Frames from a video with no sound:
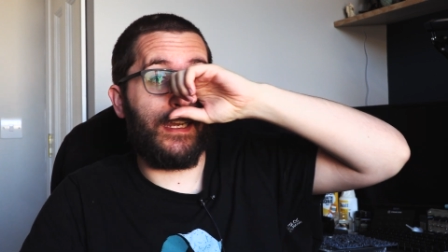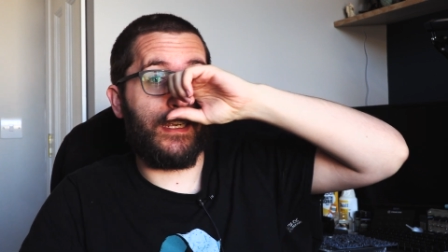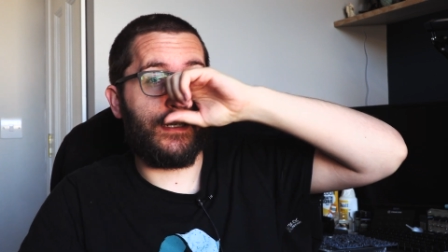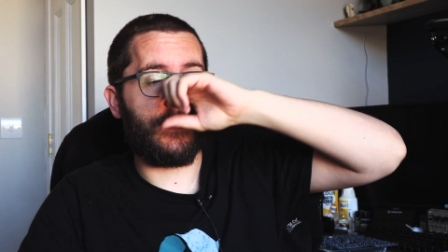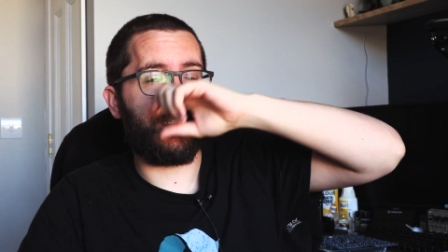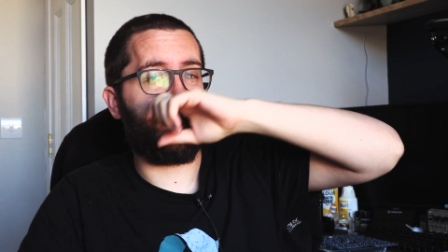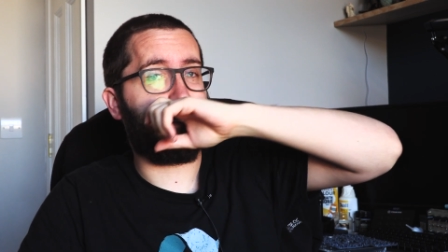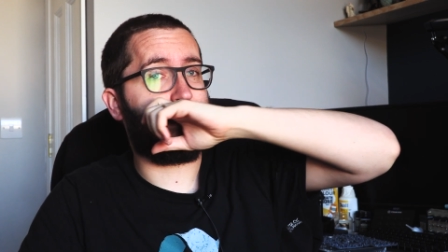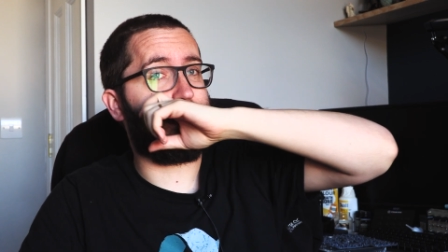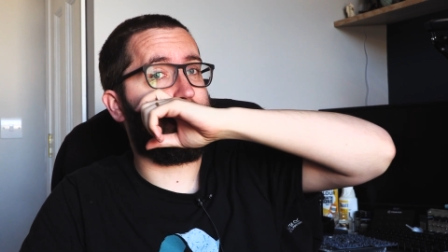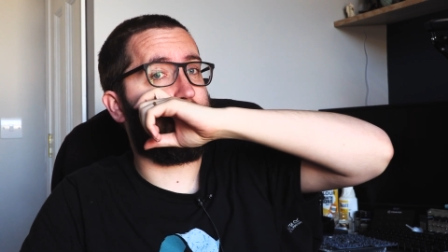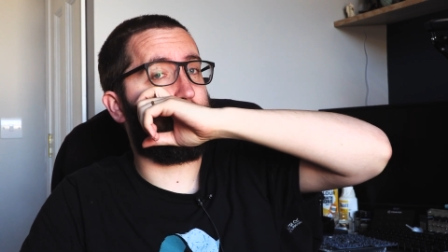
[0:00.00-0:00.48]

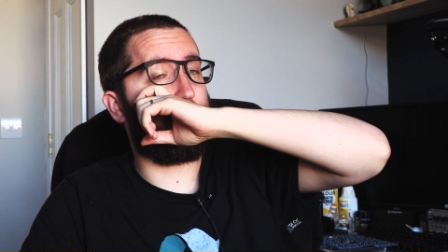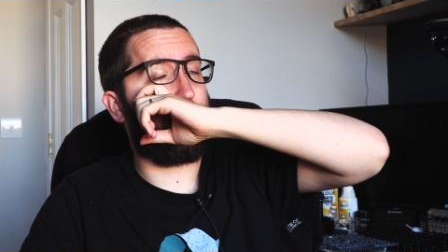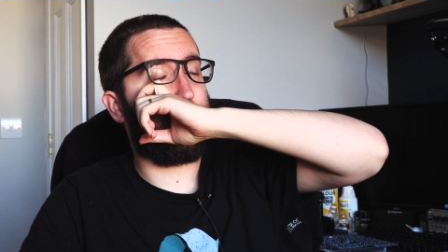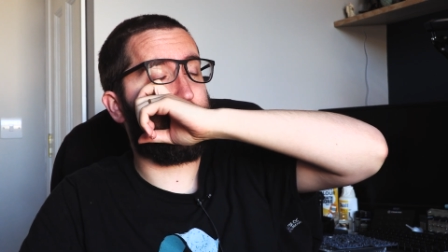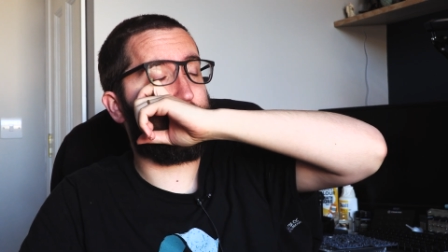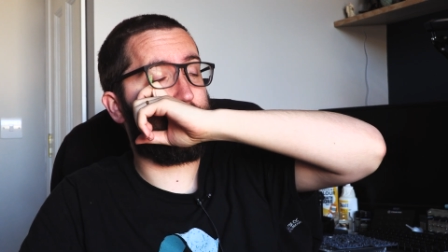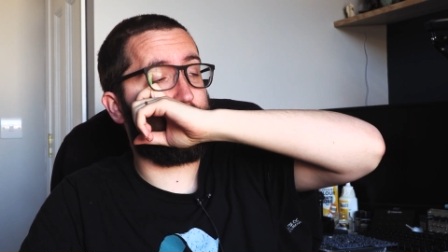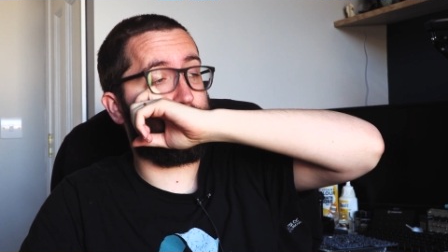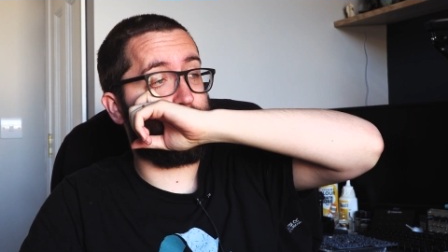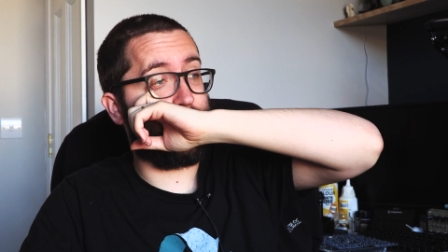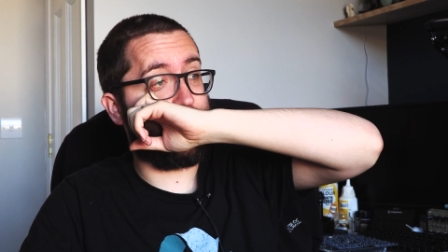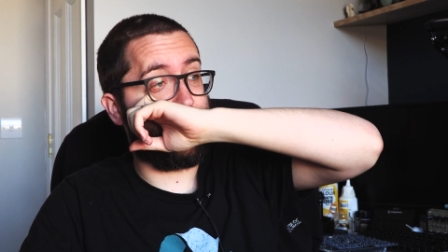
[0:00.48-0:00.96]
actually, my
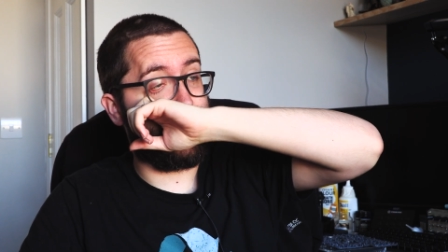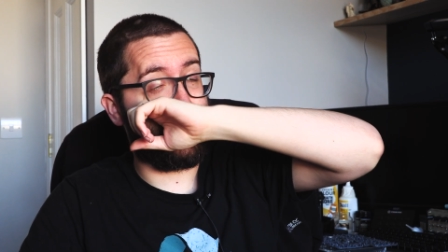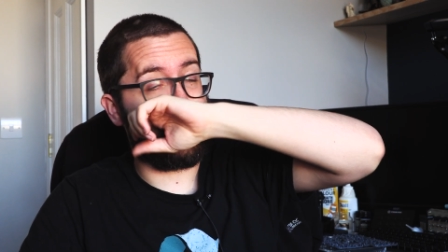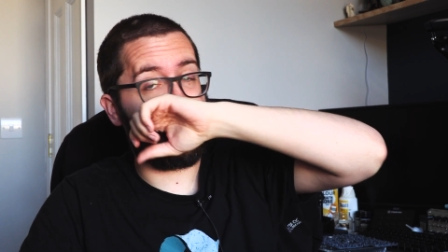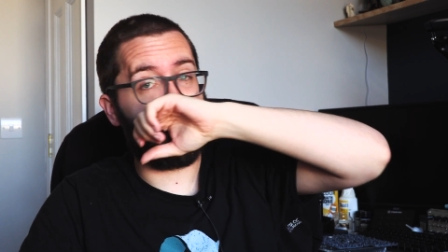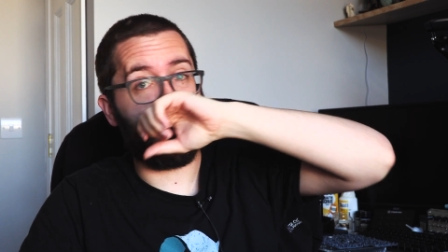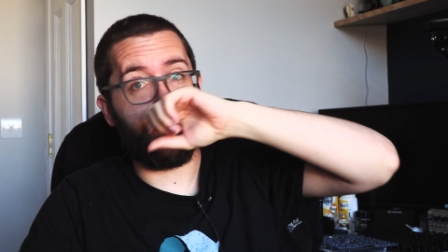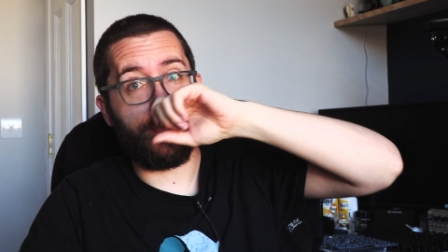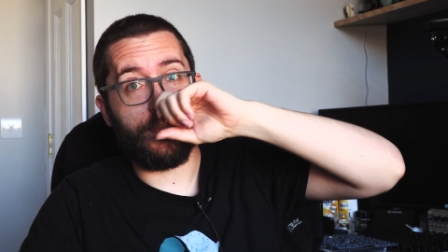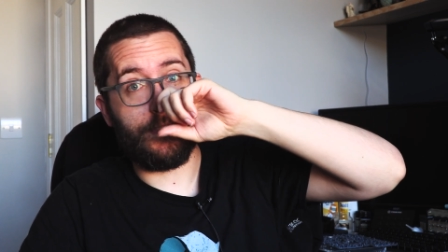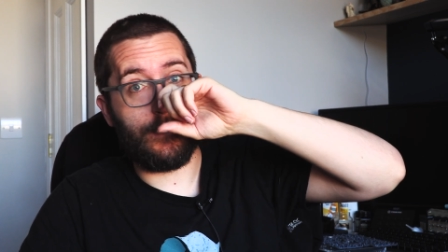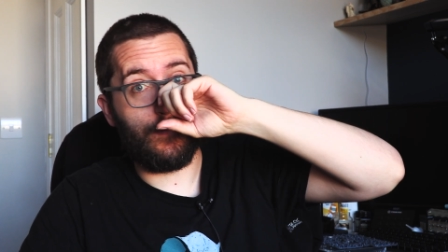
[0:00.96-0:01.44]
two big
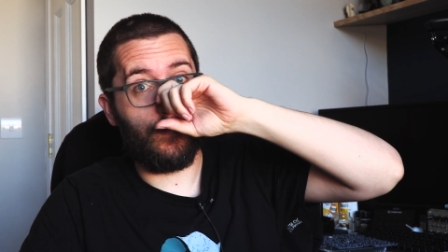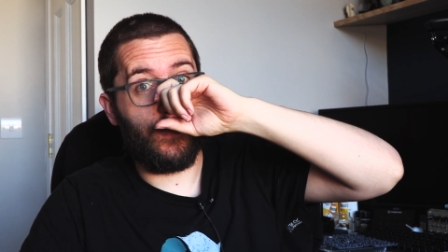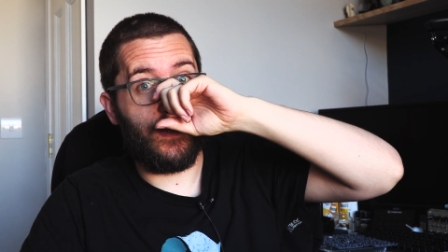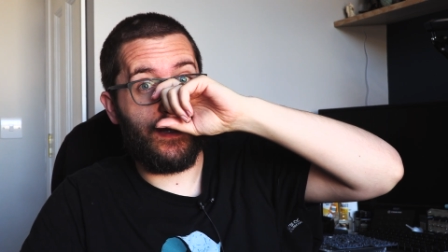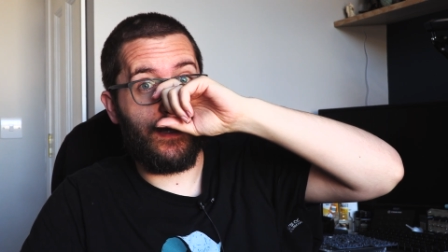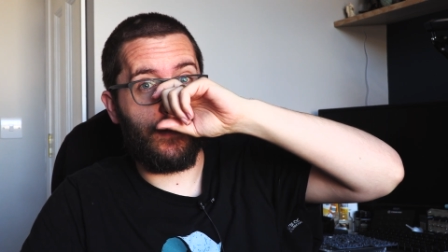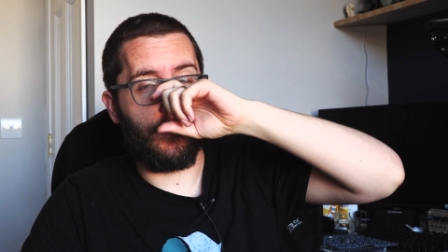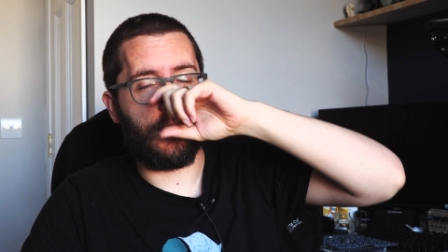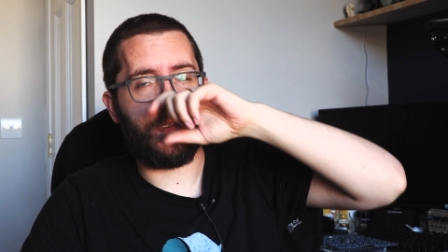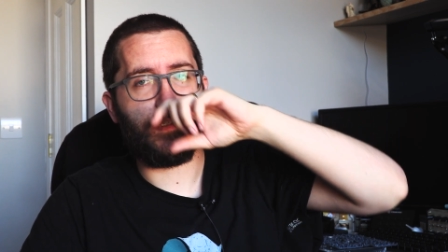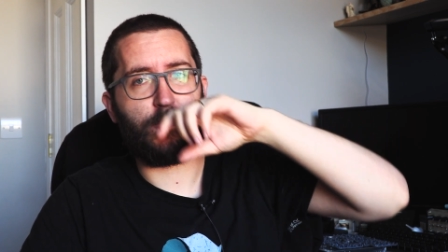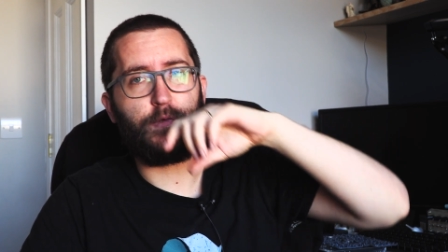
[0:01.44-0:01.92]
issues
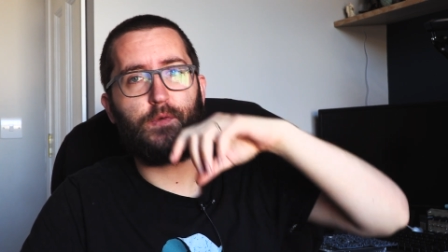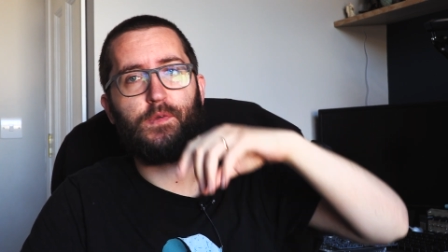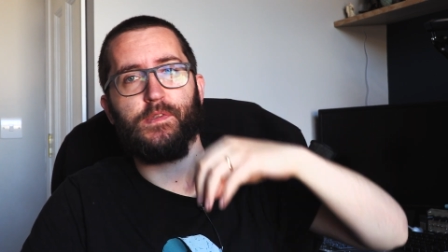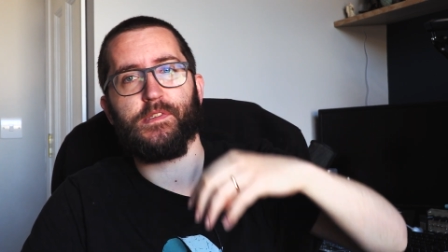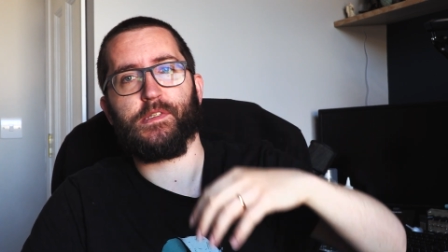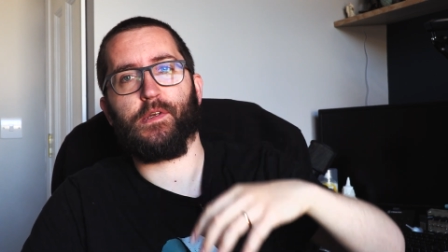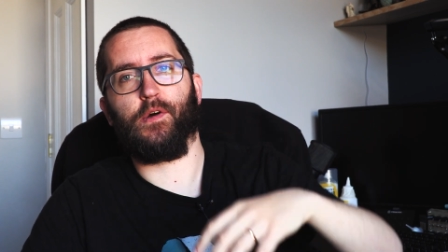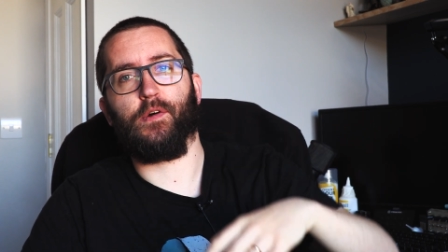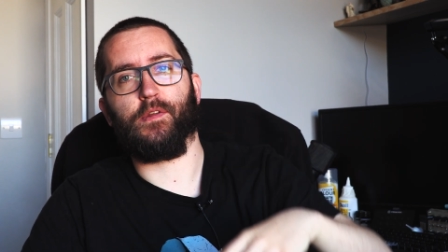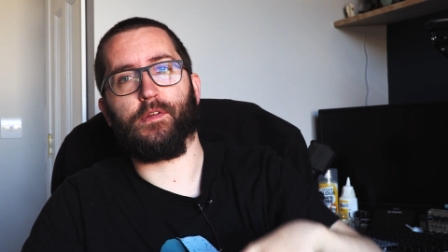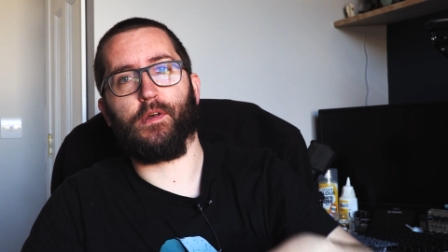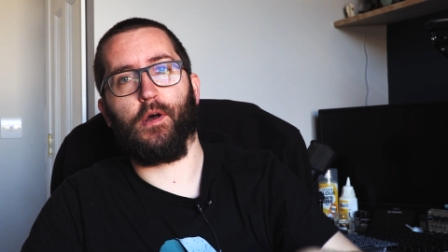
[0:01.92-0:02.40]
with Elder
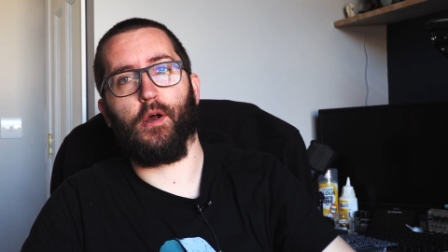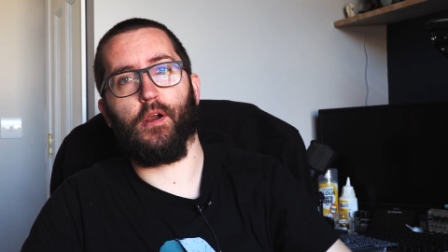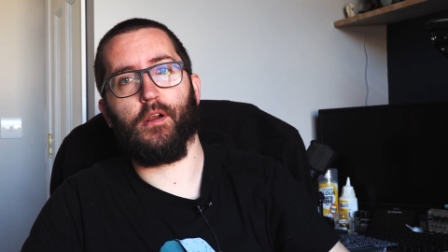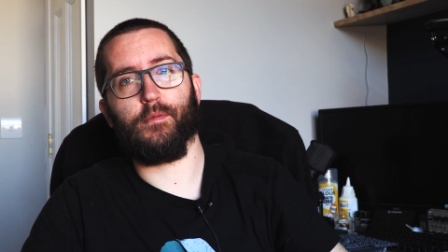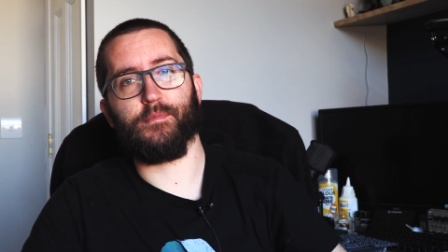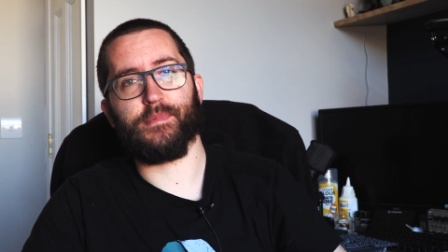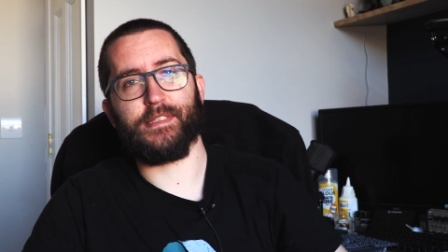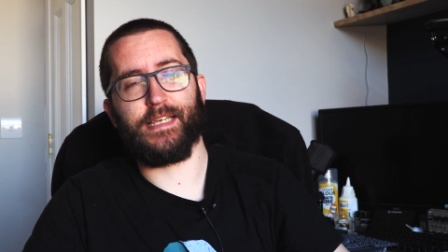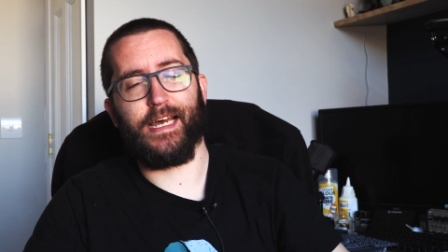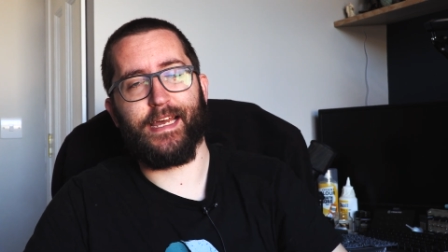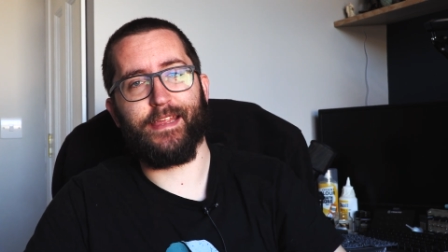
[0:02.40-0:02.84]
Scrolls Call to Arms.